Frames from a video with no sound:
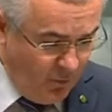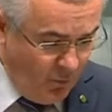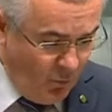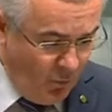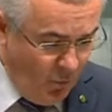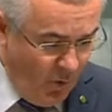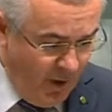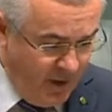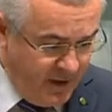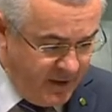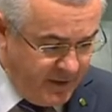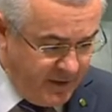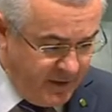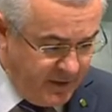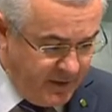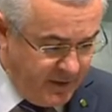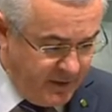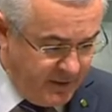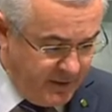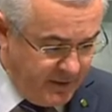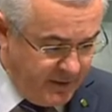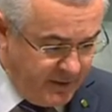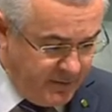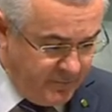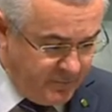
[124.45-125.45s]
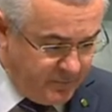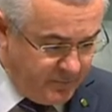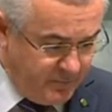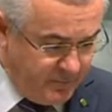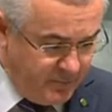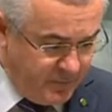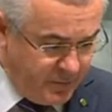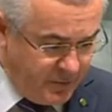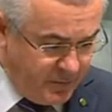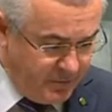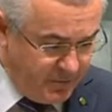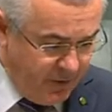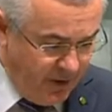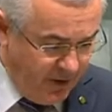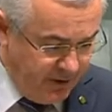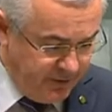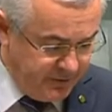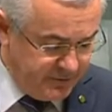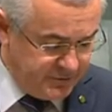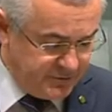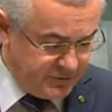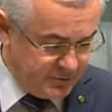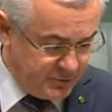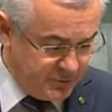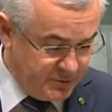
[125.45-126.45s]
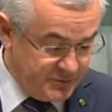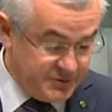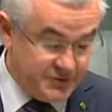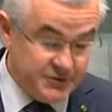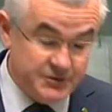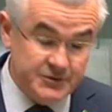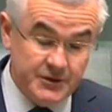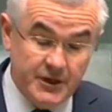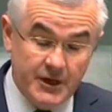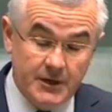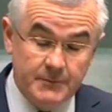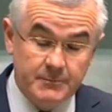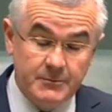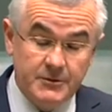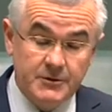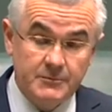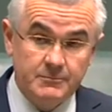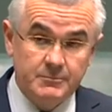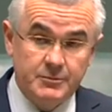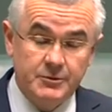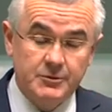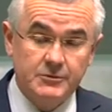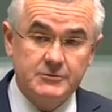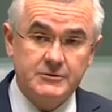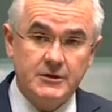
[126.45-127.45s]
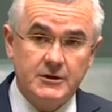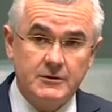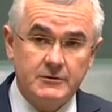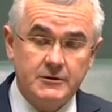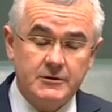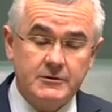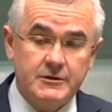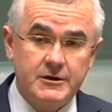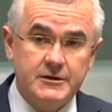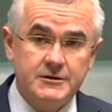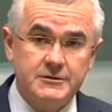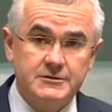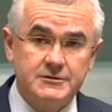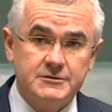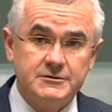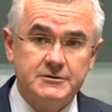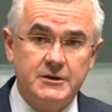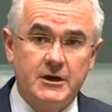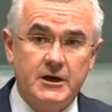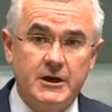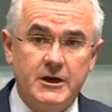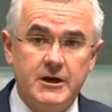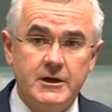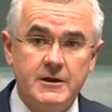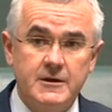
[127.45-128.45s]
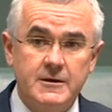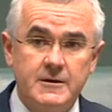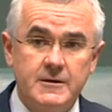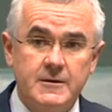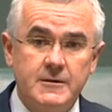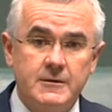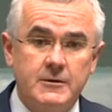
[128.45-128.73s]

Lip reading: One proposal which has now been built, I regret to say,